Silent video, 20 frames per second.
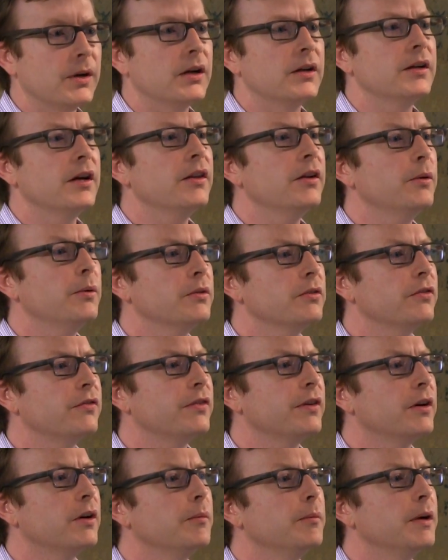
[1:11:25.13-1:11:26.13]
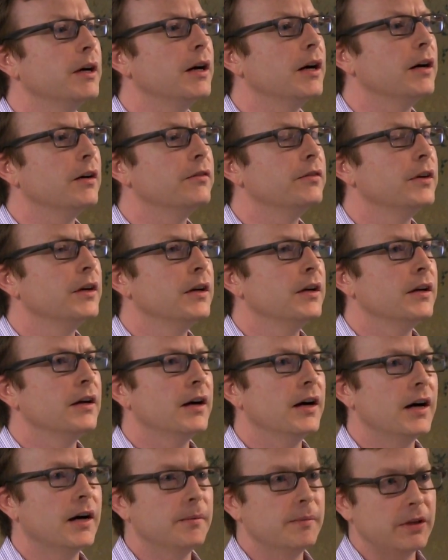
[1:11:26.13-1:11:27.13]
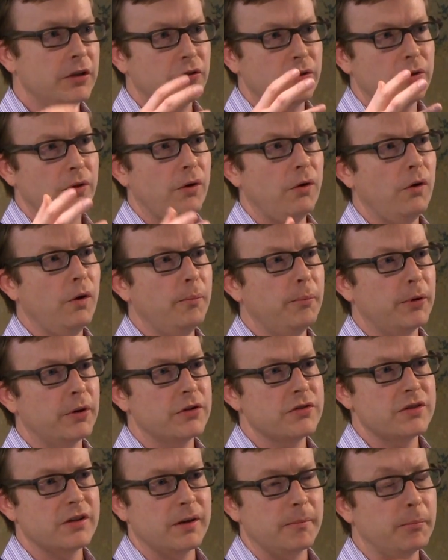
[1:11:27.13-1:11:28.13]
Another was a film of, they showed the whole person,